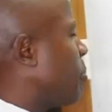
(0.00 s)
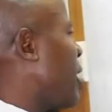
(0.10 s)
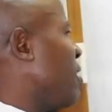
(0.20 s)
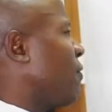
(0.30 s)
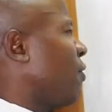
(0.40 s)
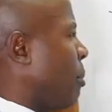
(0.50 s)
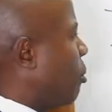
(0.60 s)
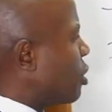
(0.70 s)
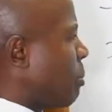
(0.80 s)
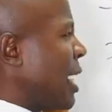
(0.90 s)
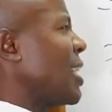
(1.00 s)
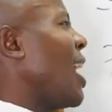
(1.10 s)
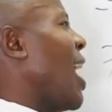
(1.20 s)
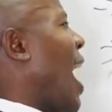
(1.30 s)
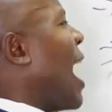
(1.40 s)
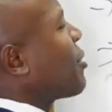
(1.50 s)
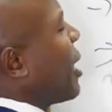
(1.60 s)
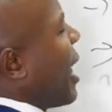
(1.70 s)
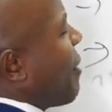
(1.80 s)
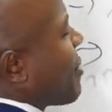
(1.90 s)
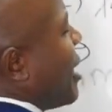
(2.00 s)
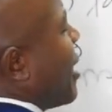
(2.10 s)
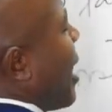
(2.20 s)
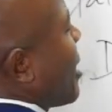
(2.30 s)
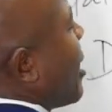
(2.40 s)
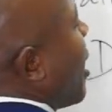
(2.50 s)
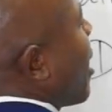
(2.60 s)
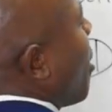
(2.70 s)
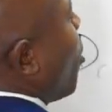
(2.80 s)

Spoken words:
D-print for the most part. Actually, I have seen that the